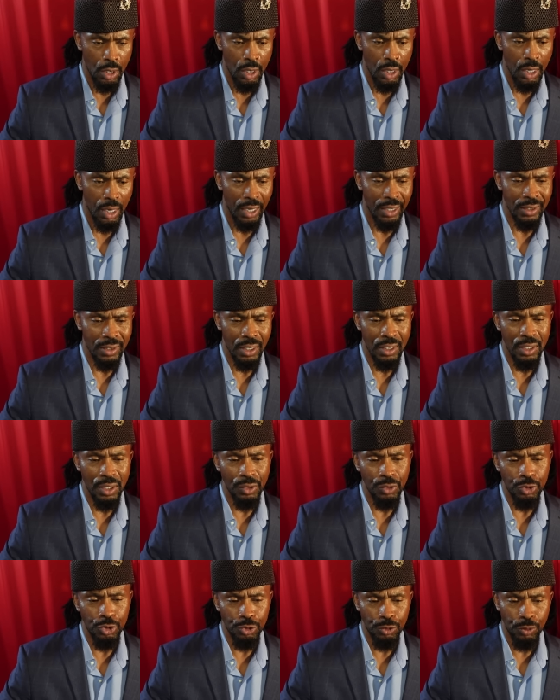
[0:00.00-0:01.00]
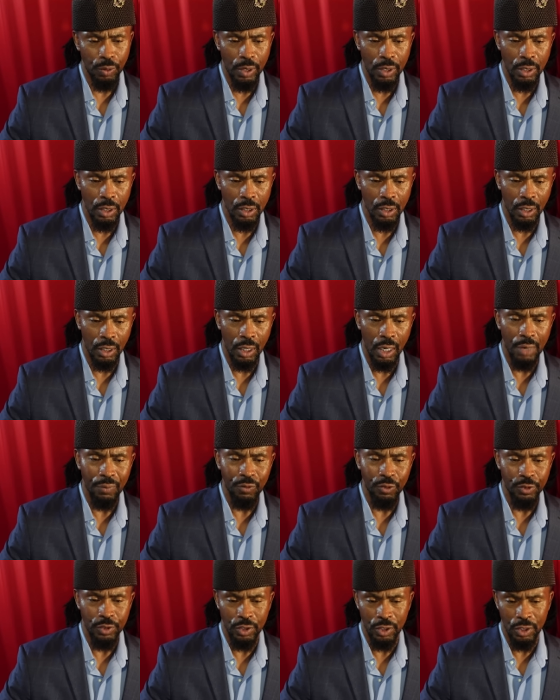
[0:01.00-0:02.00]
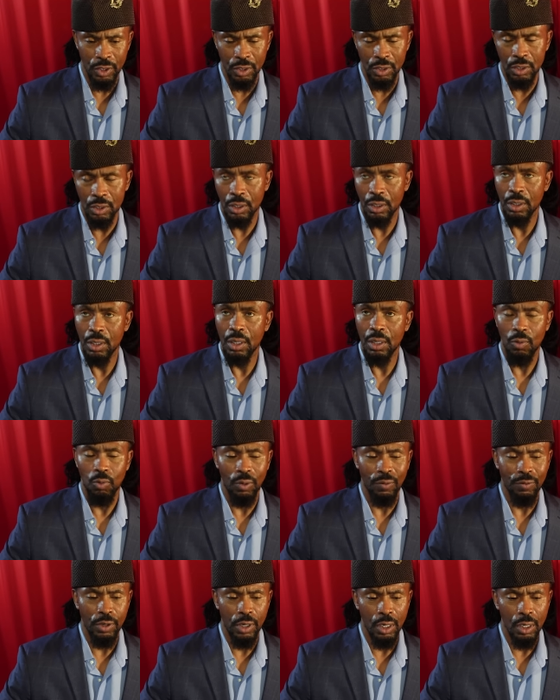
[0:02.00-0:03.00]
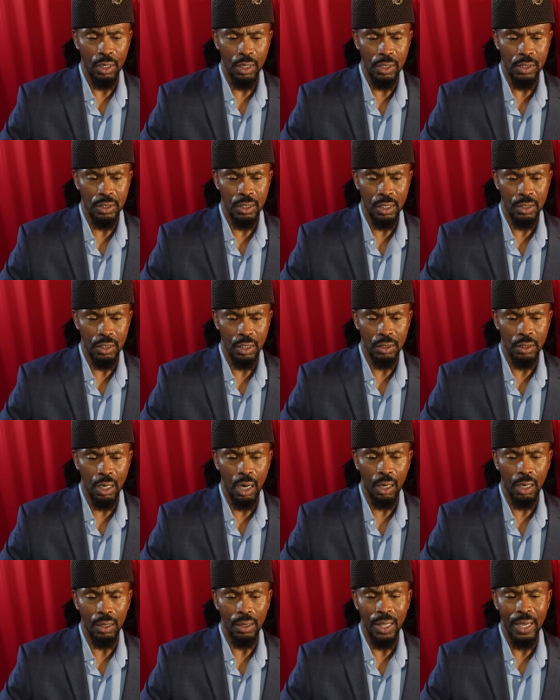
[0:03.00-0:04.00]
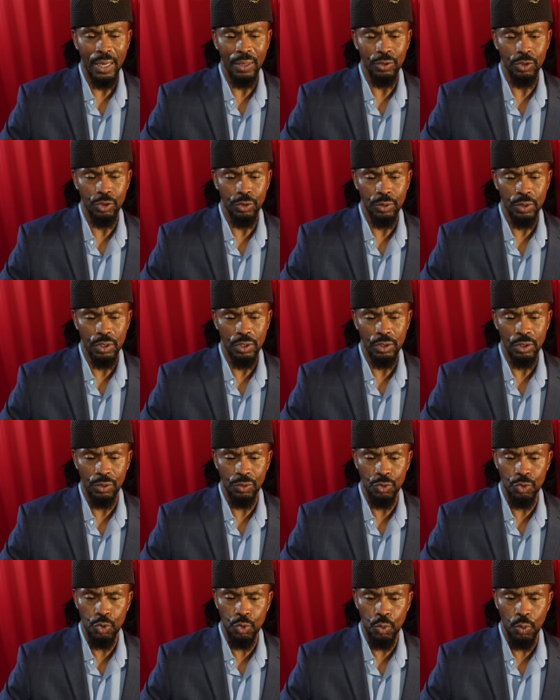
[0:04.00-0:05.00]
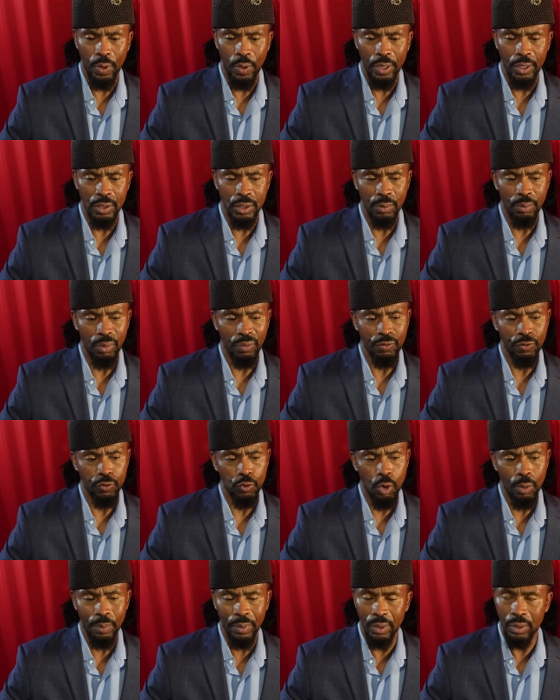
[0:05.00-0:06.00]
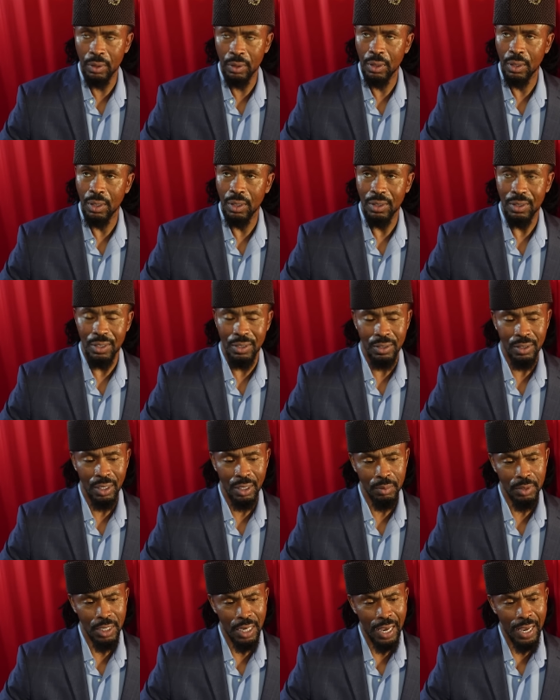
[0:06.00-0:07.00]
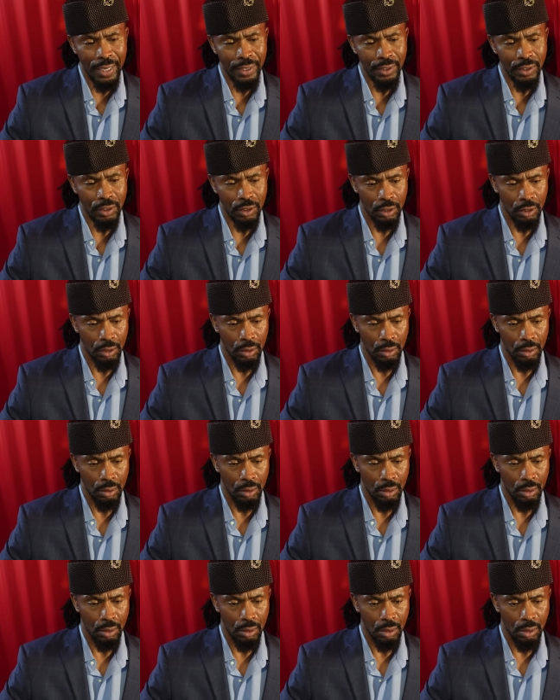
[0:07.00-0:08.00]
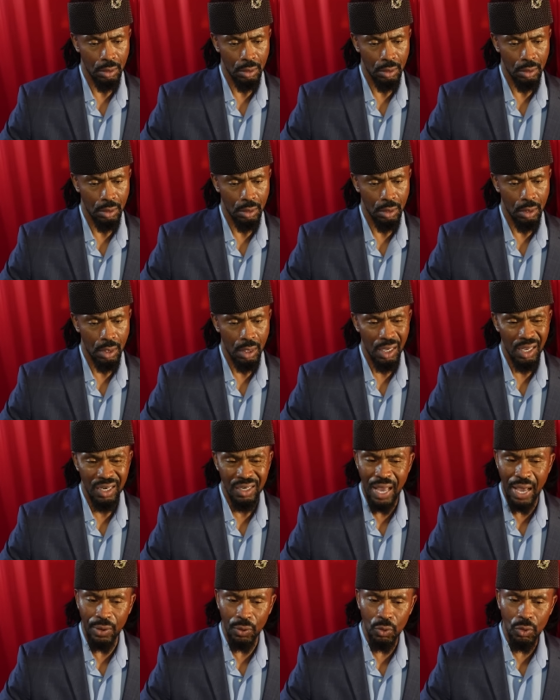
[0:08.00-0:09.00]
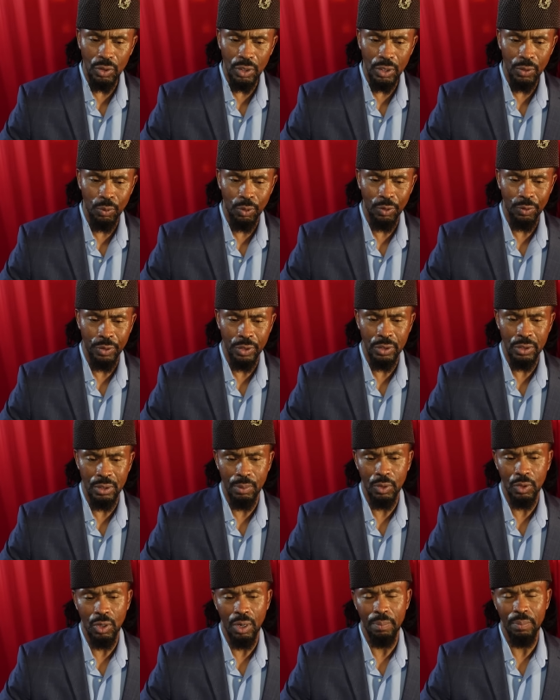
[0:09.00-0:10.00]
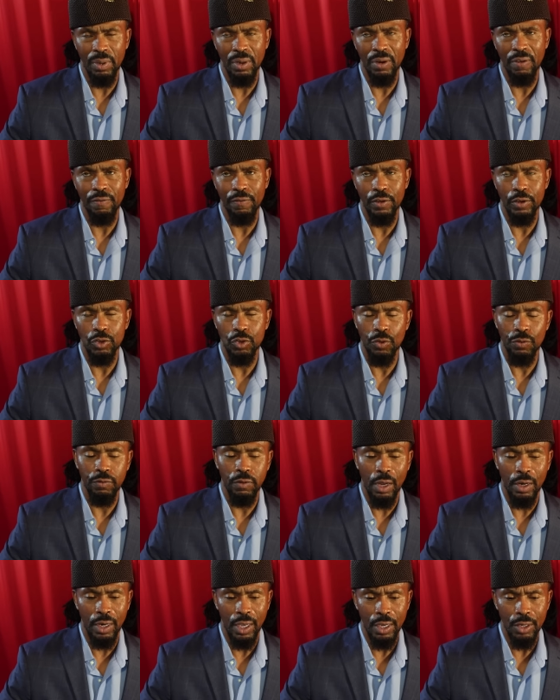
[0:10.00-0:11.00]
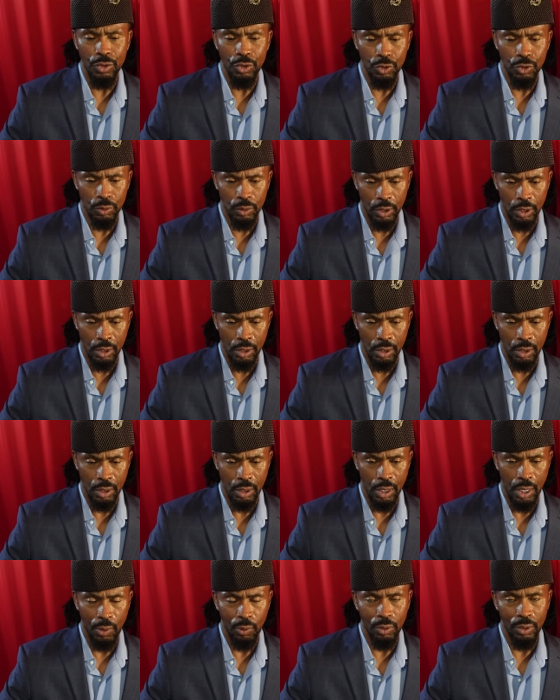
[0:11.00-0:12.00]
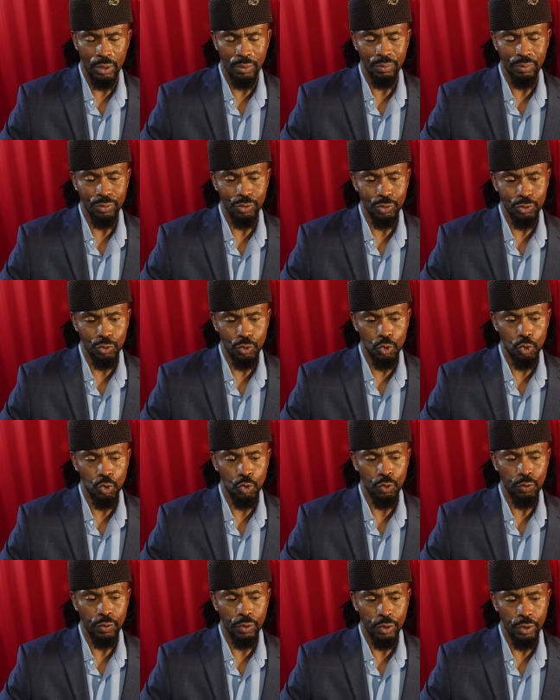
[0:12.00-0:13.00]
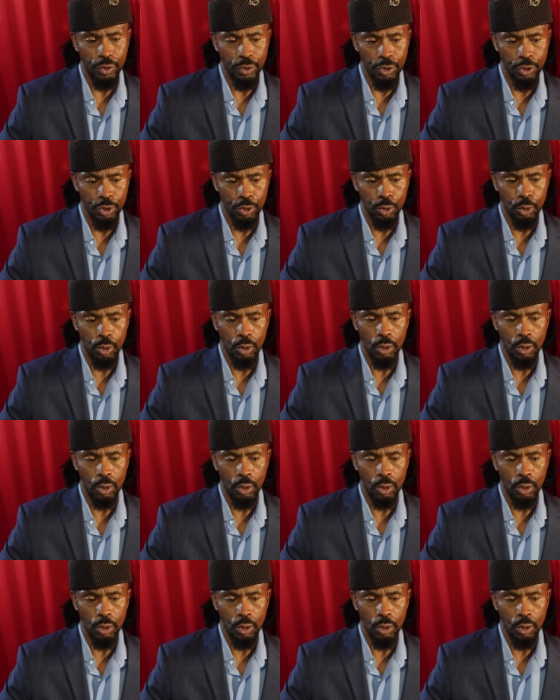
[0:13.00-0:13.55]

Attending training and conferences with Kahan doc allows you to see new ways of performing the same task. Not only will this seminar benefit you financially, it will improve your